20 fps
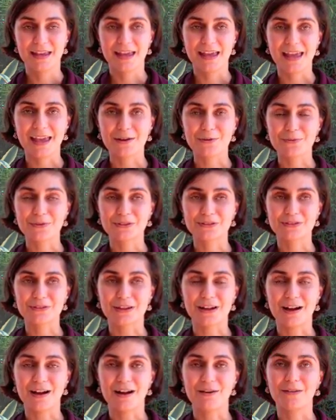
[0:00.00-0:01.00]
It
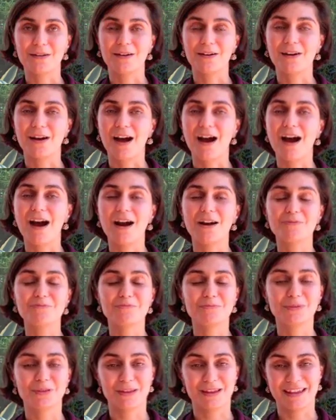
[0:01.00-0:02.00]
was
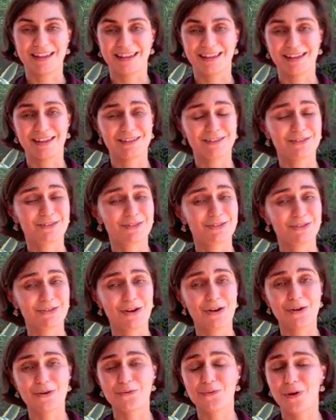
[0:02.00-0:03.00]
humbling and
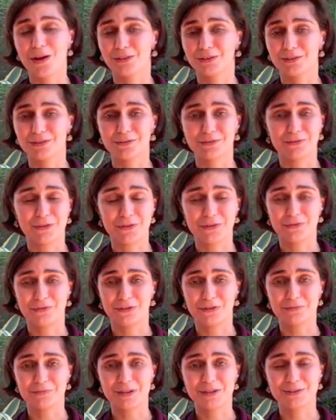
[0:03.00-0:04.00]
so wonderful
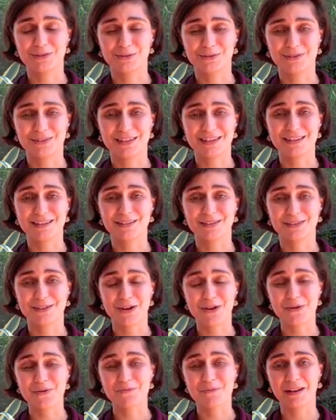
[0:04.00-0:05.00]
for me to see
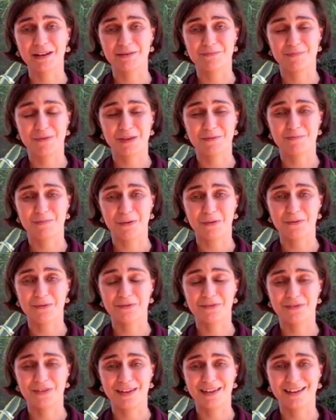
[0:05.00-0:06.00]
so many people
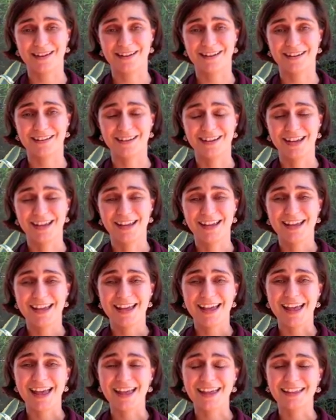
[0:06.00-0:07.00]
there.
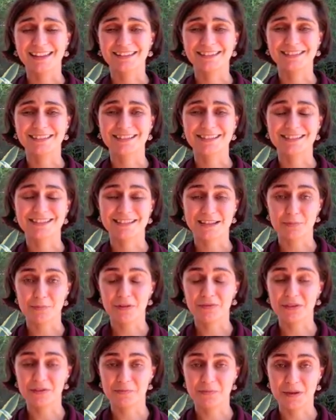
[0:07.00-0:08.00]
And some
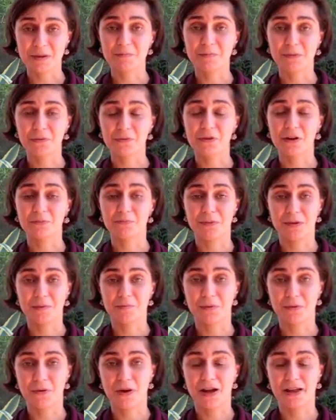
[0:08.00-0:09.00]
of the people were
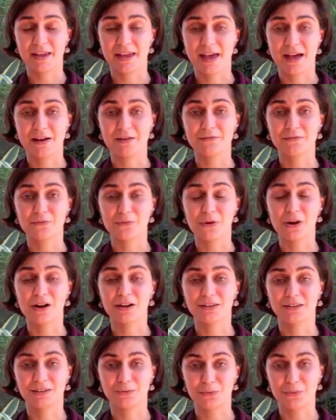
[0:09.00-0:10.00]
people I have
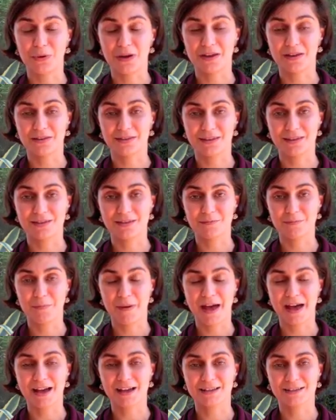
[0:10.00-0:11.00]
worked with in the
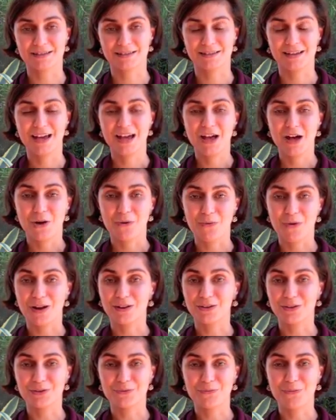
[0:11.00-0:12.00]
past
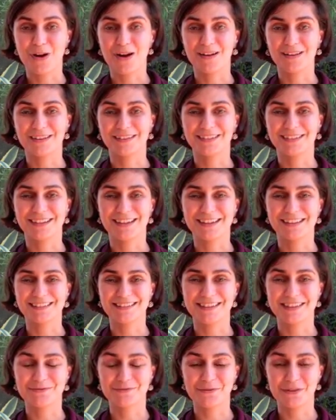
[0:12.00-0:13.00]
one-on-one and
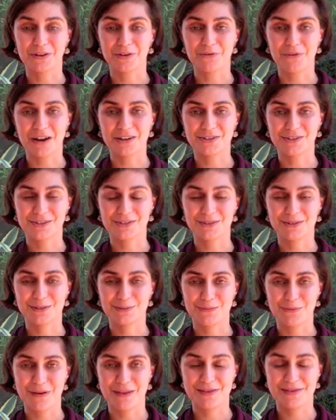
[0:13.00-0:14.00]
done
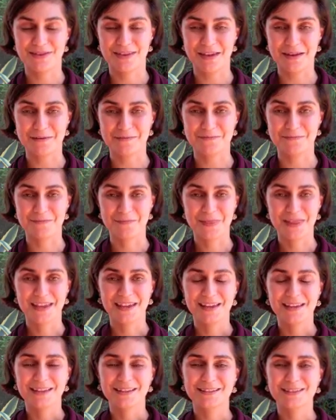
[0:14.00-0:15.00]
regressions with them.
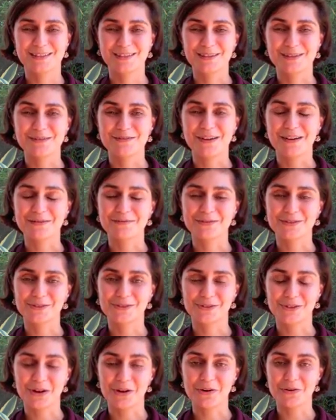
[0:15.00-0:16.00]
So I was
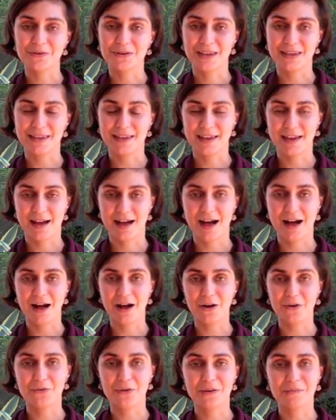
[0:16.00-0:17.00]
joking
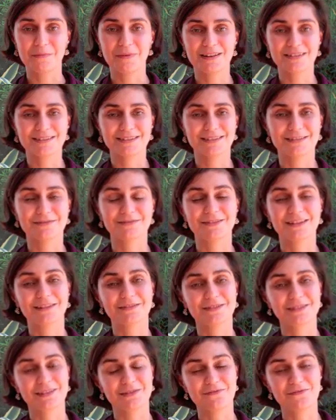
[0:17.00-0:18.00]
how we must have
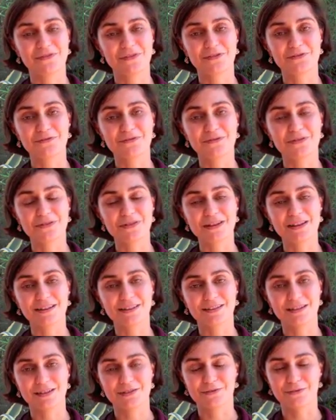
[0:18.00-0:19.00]
done something
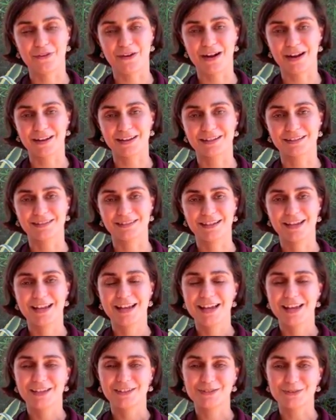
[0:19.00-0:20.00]
really right
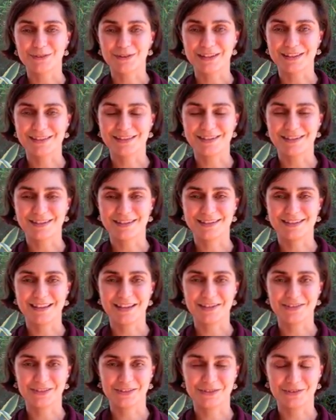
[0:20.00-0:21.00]
during their
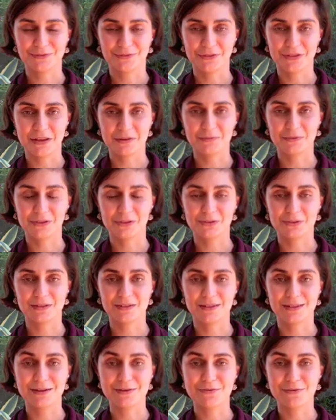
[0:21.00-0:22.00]
sessions for them to
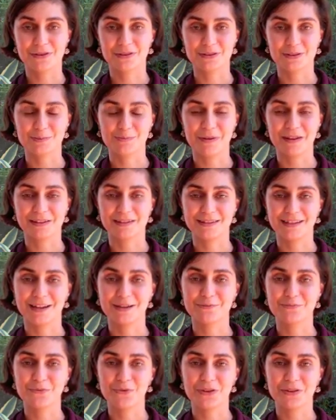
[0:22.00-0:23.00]
still want to spend
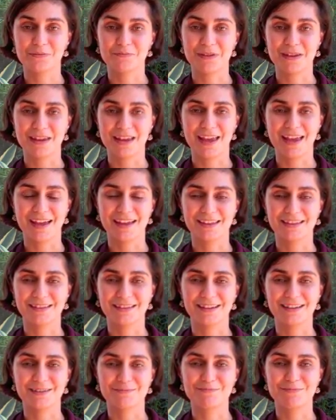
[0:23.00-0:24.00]
time with me
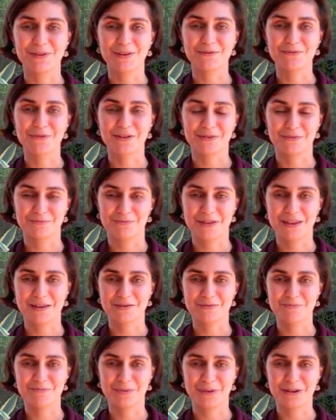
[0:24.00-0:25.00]
and be with me
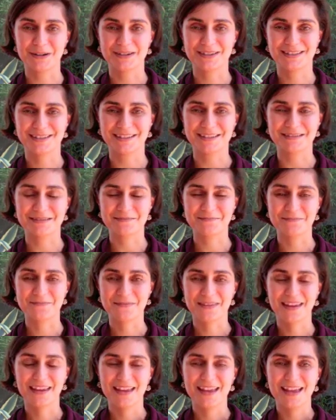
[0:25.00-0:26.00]
in person.
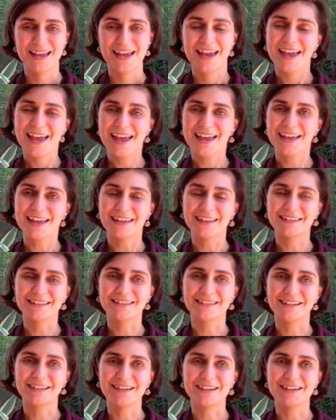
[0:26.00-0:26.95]
And